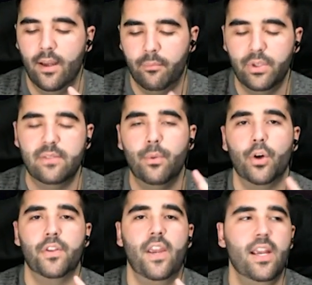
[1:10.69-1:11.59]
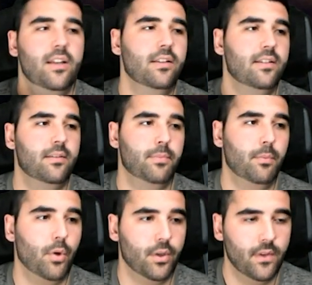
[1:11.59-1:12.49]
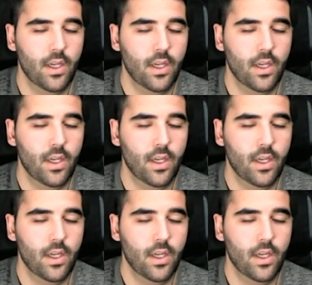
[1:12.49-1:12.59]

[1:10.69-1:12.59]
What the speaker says: priest board and a disciple board.